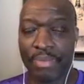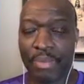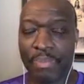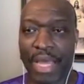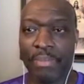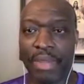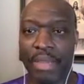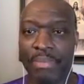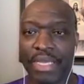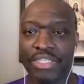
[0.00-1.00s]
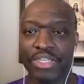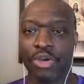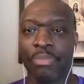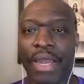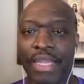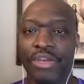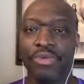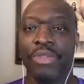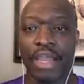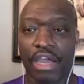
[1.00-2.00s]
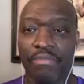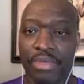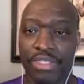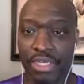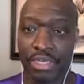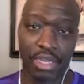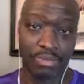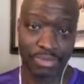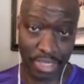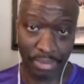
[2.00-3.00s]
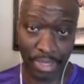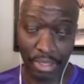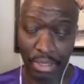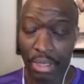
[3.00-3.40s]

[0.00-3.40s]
apply blame, because nobody knew that government shutdown was coming.